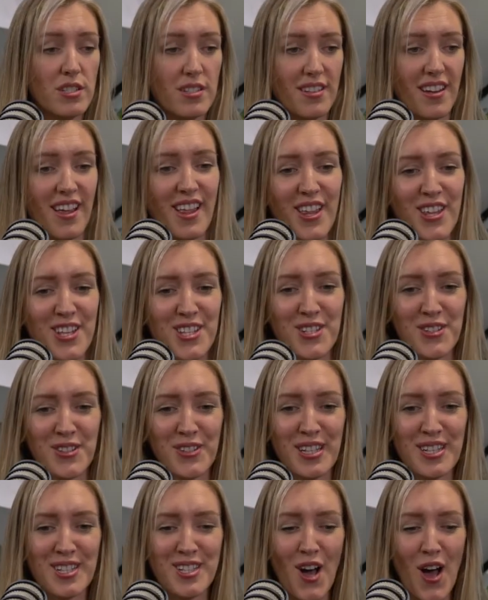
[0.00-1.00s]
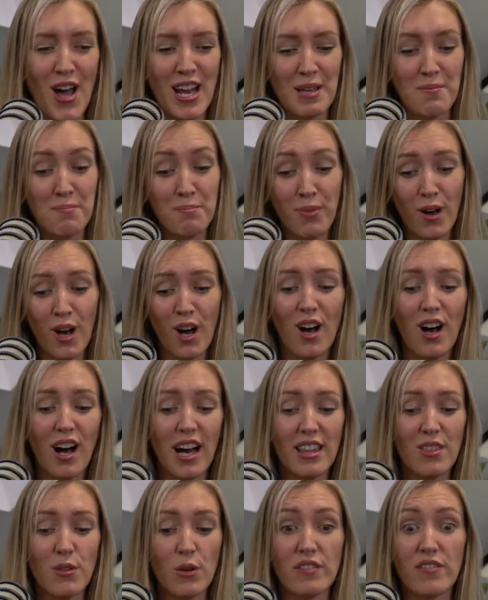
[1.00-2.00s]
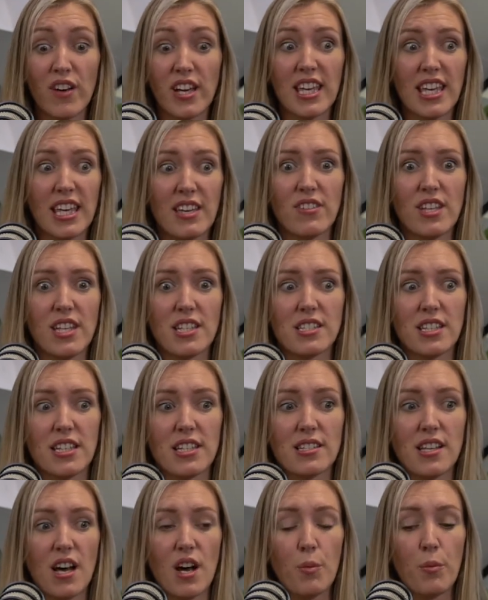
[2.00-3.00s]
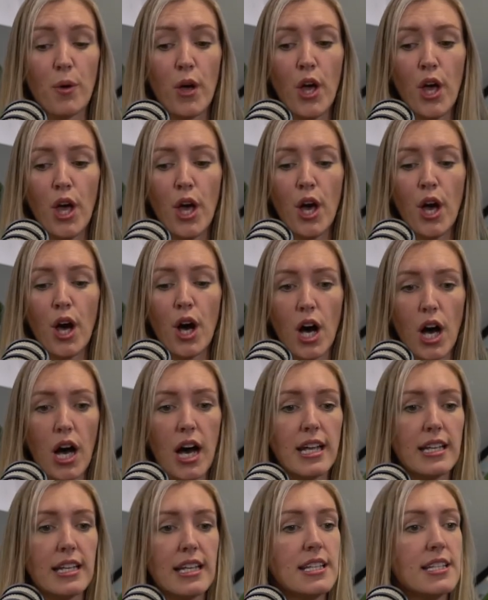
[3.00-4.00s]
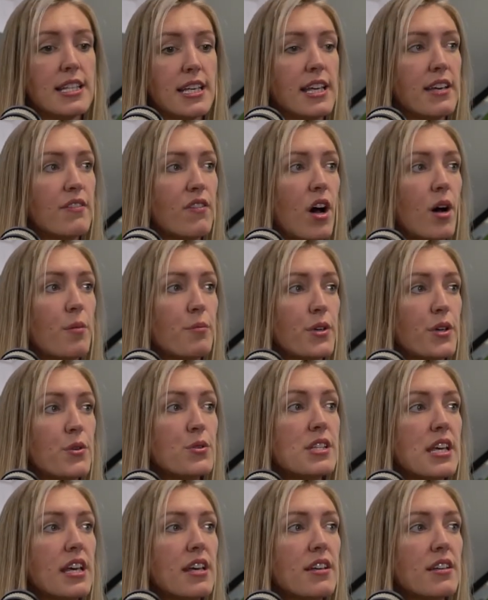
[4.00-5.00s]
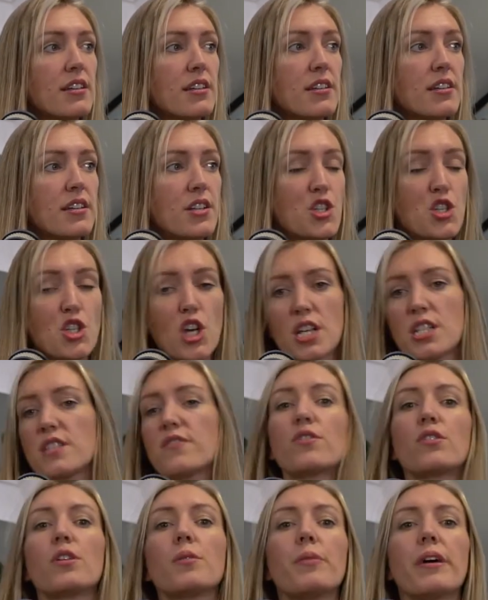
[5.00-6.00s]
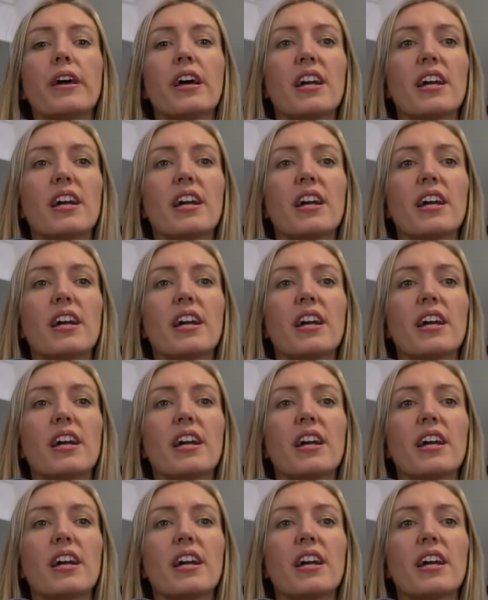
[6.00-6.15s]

another story entirely. But I thought, if I can give these things up, I need to give up music just for a bit.